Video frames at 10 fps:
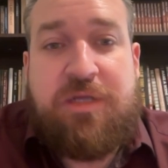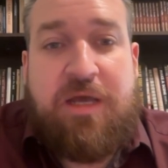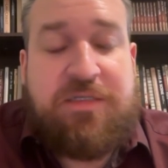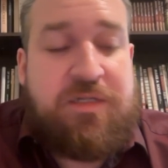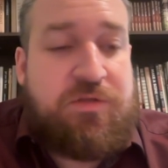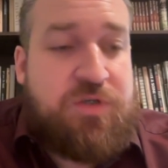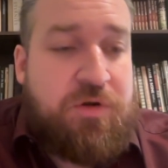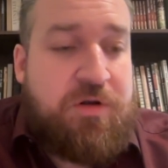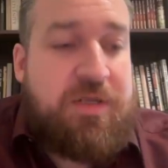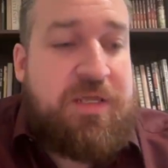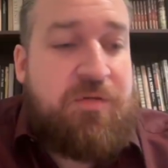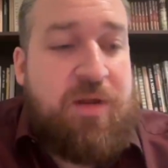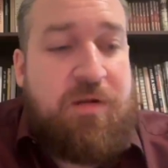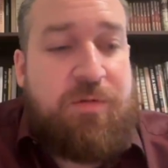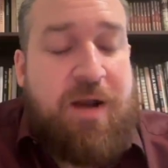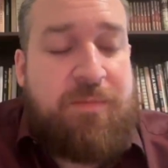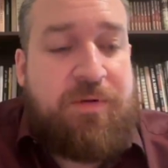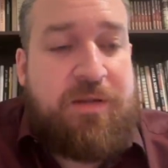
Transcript: I sell turnkey rental property.